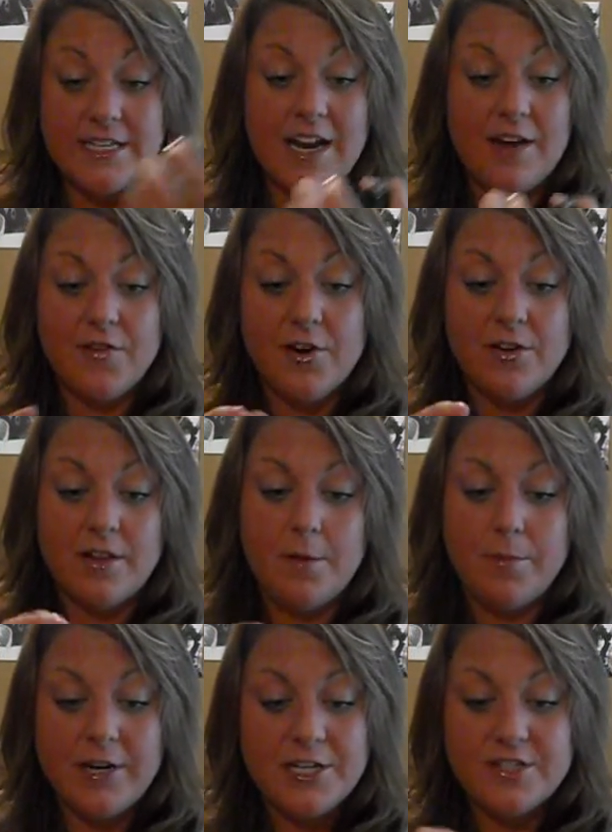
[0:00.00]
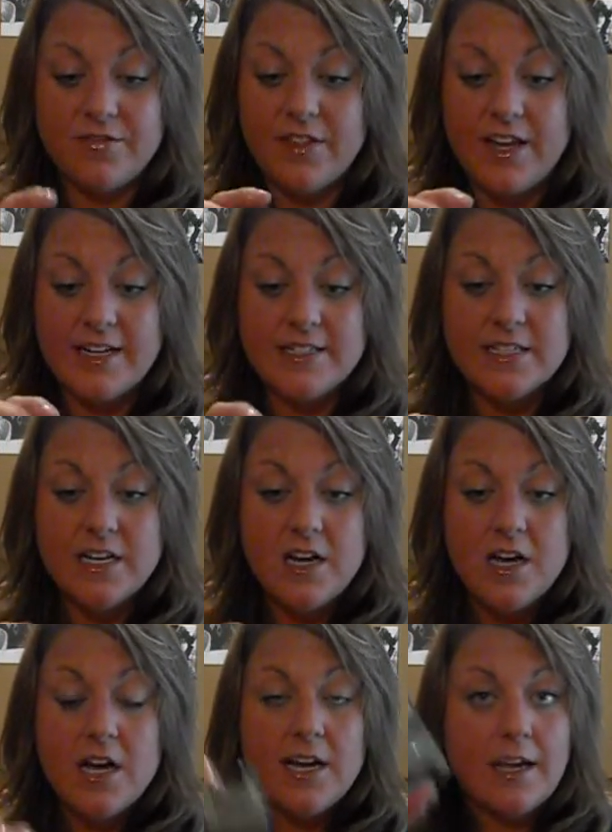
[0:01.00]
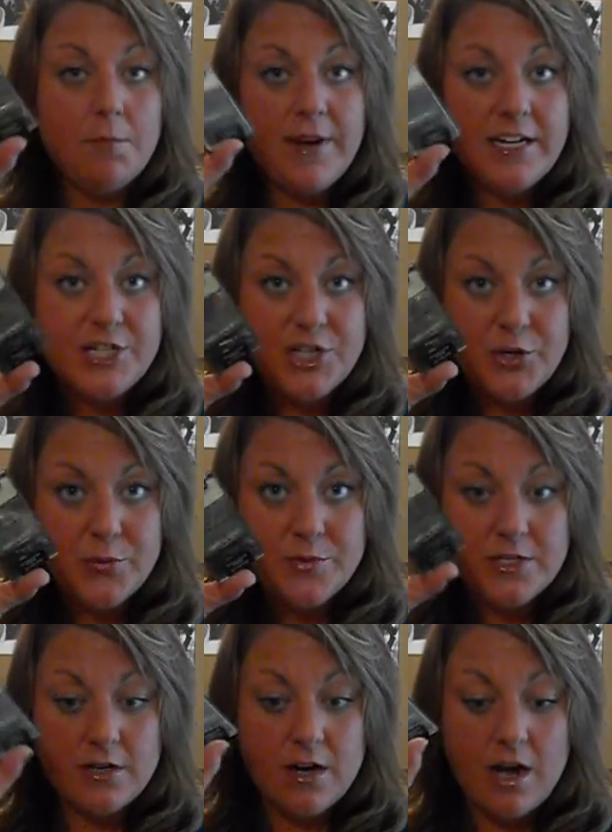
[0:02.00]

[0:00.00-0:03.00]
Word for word: And I've heard that a bunch of these can be duped